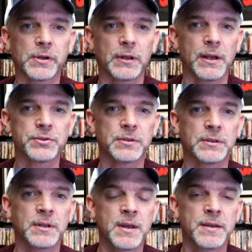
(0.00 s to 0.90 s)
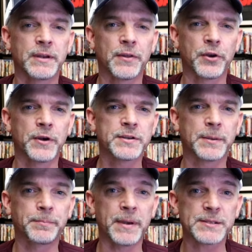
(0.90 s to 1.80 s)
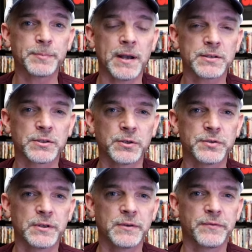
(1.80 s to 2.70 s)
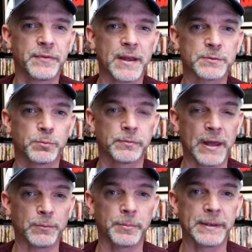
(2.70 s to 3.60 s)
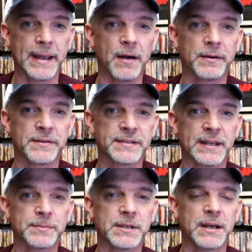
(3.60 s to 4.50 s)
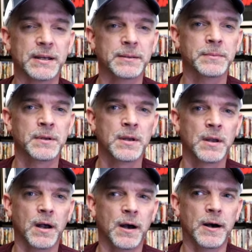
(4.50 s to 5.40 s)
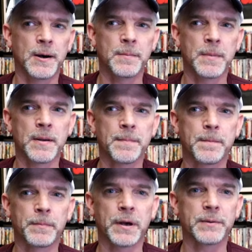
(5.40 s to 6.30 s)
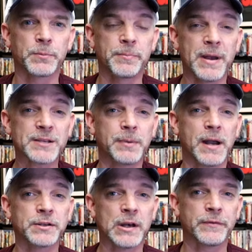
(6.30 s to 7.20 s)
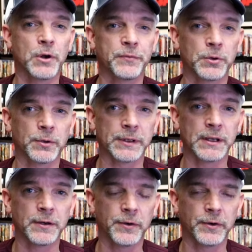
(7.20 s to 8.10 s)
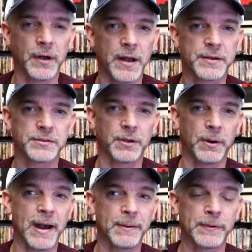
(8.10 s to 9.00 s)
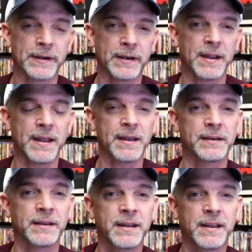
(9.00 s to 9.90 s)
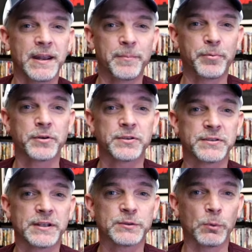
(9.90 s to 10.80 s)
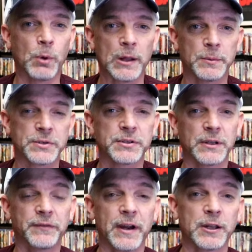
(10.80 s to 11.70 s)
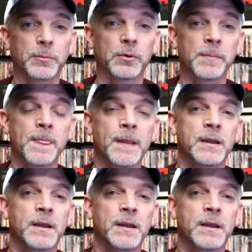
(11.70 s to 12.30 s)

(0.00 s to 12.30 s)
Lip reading: the collection. Now there is a Best Buy exclusive that will be out at the same time. But with Best Buy, you never know if you're going to get it or not. So I went ahead and purchased this one while it was still available.